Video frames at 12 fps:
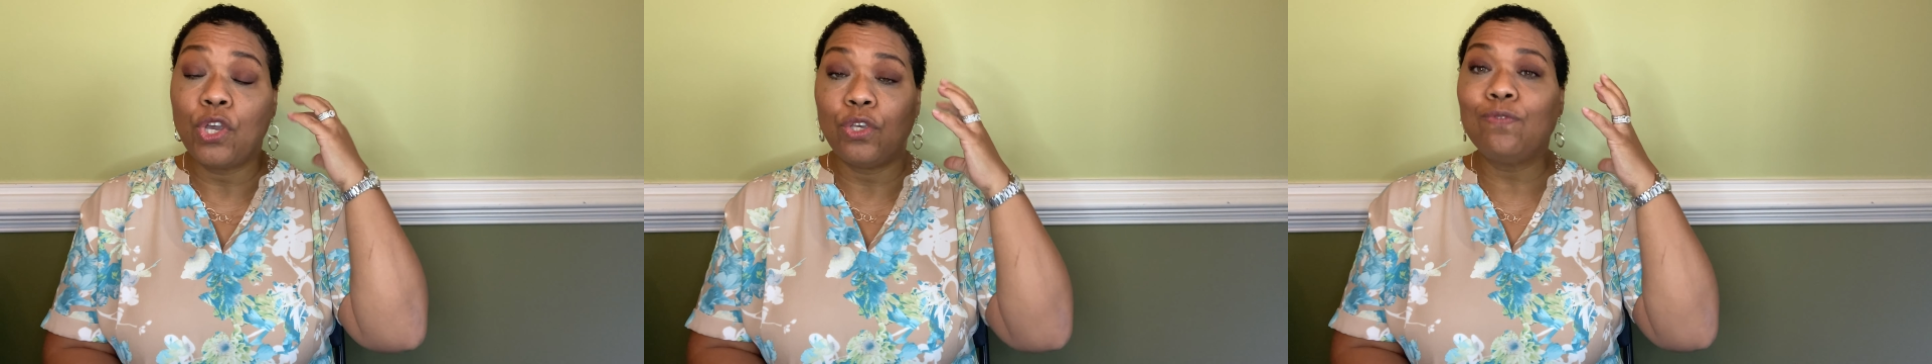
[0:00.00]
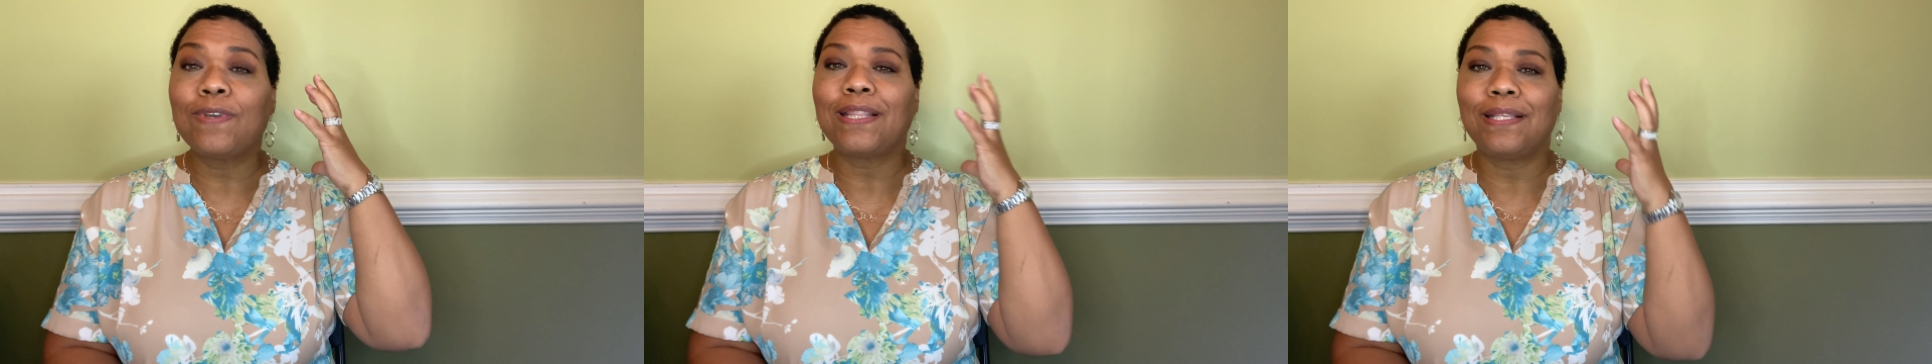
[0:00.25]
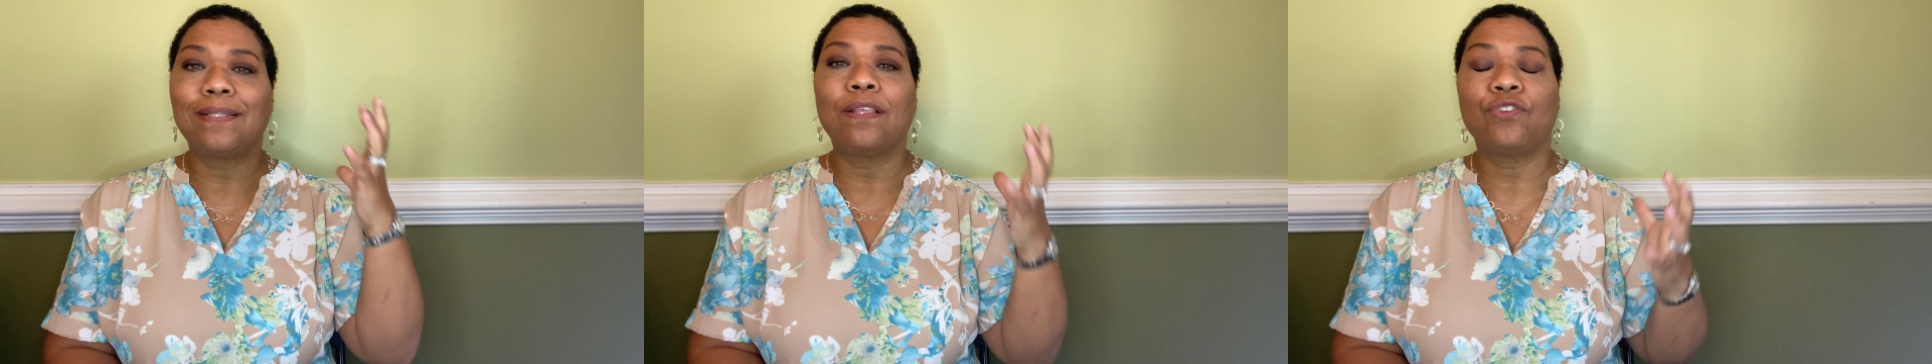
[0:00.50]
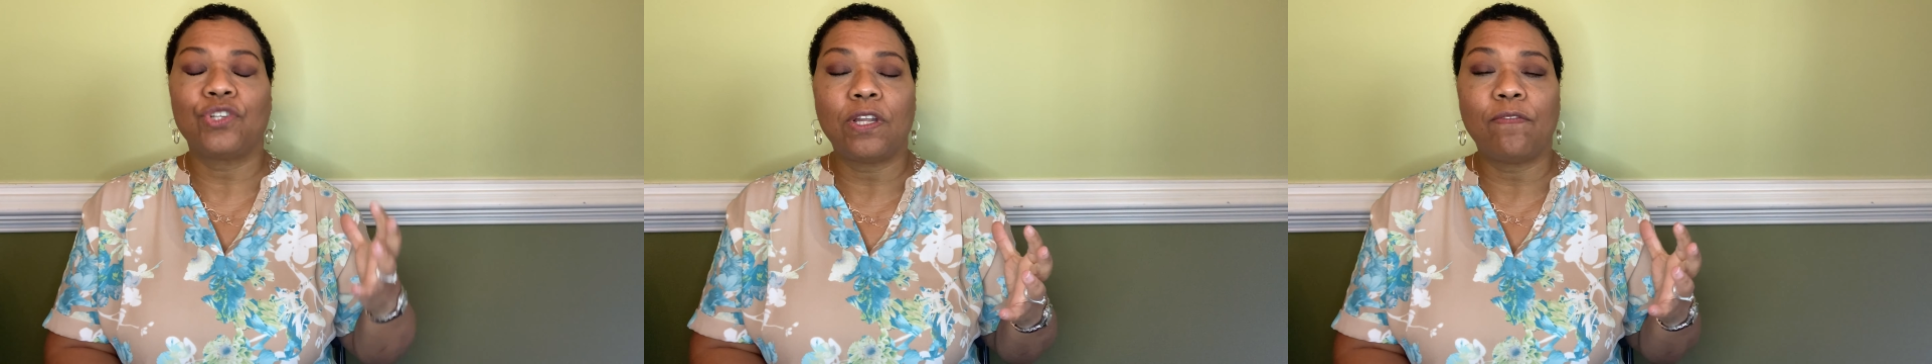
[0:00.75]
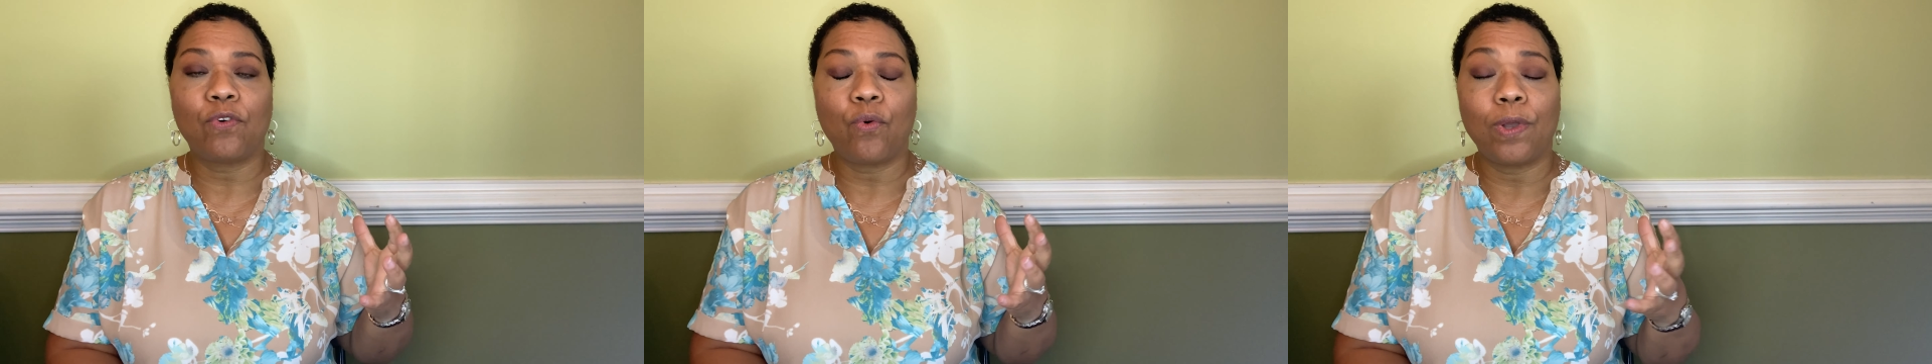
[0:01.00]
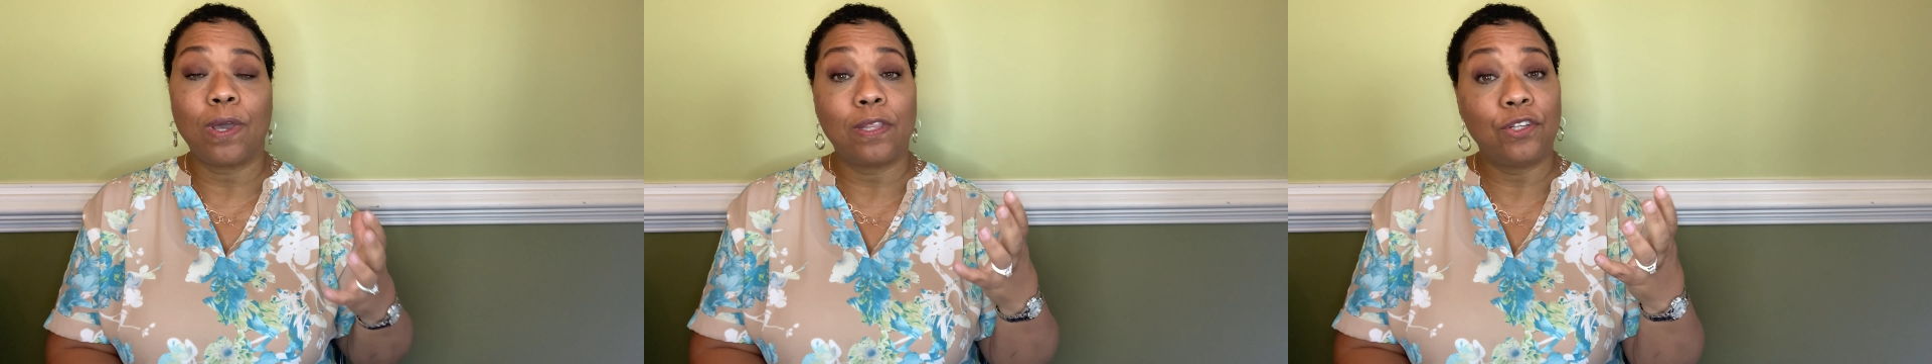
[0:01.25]
you've got this other stuff
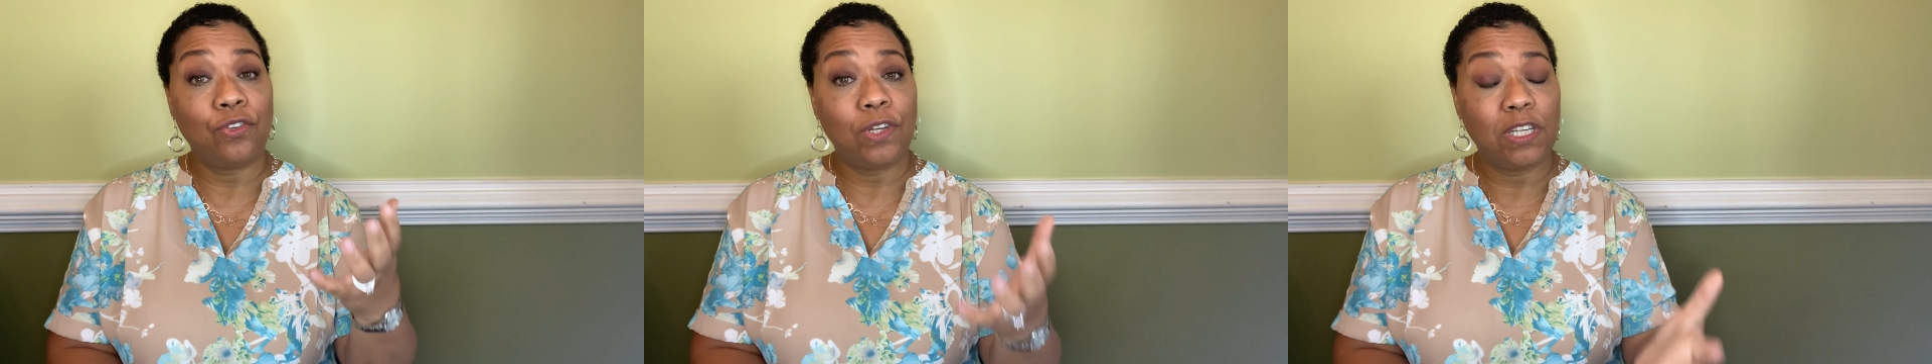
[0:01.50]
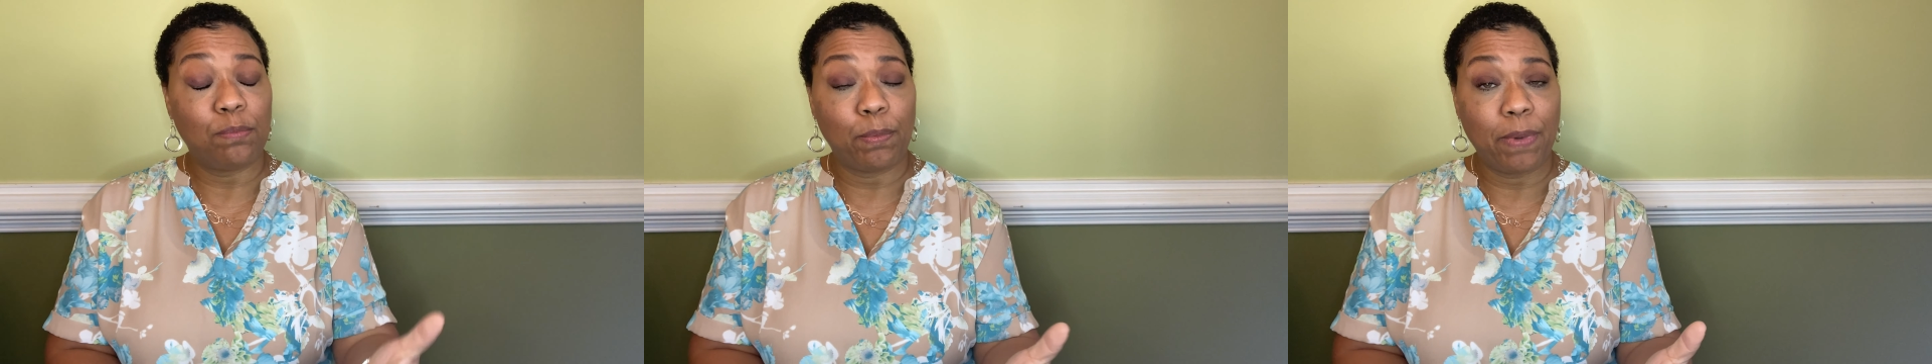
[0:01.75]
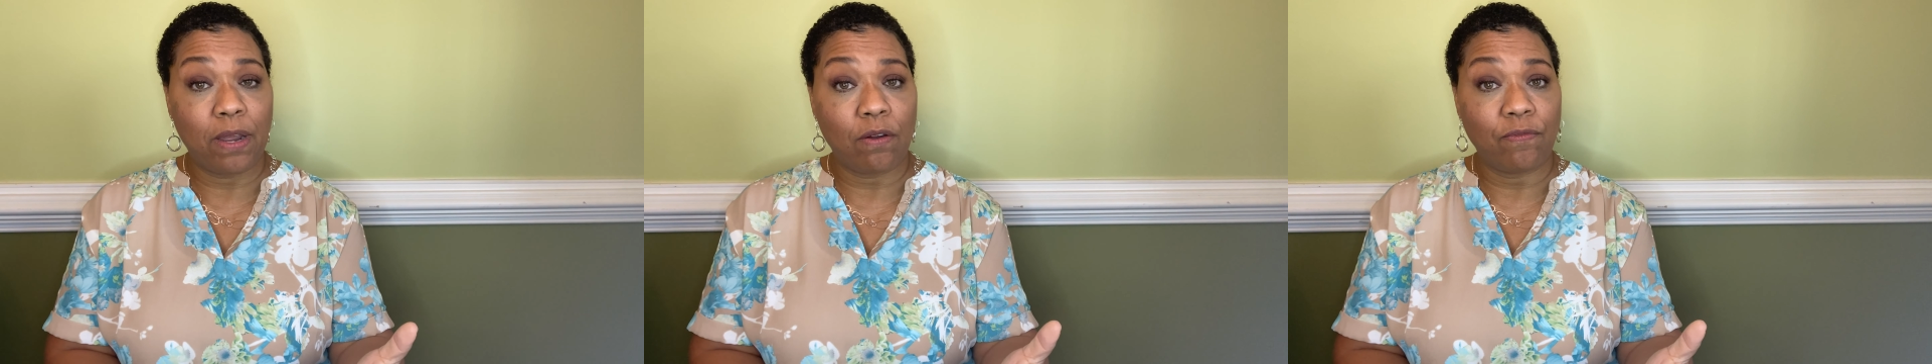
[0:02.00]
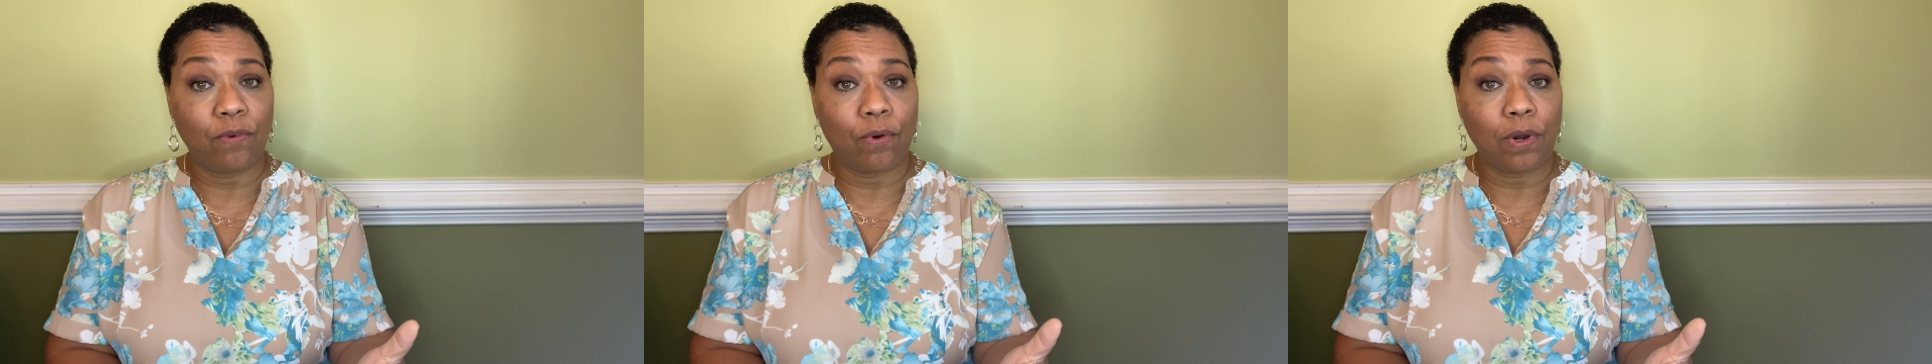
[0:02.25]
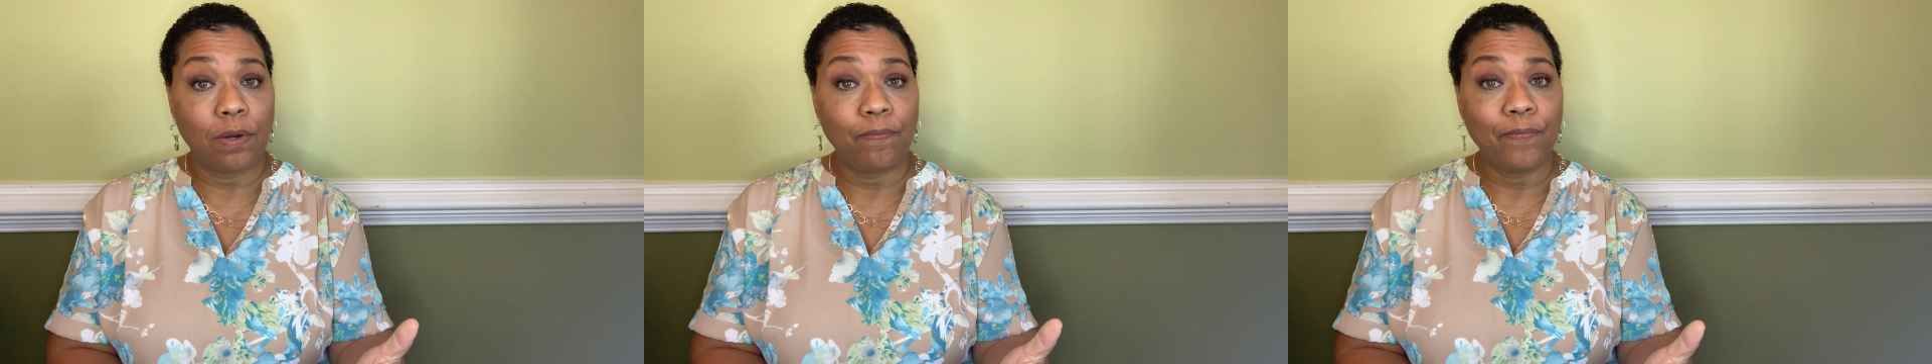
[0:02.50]
going on that you need to prepare for.